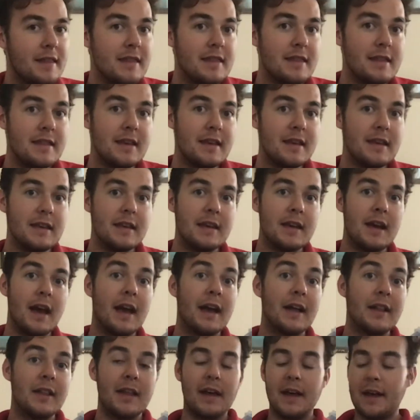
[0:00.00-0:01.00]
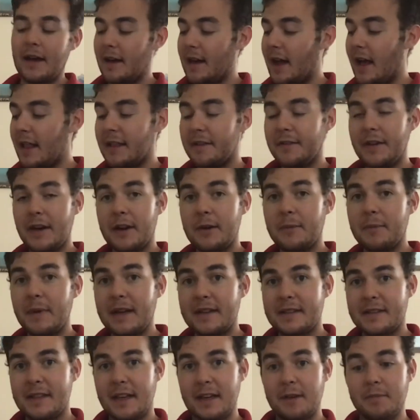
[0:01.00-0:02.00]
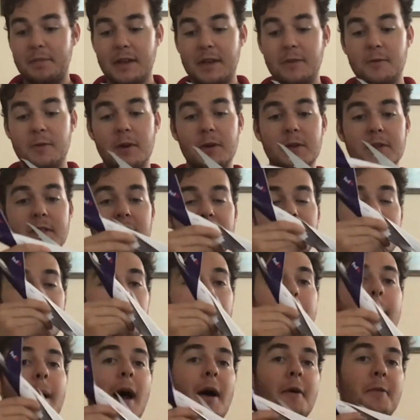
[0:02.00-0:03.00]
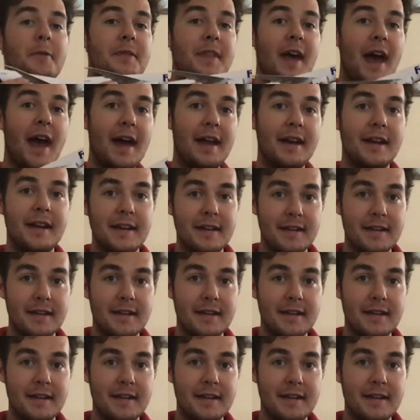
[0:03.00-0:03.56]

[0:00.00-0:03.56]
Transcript: the elevator makes the airplane rotate about that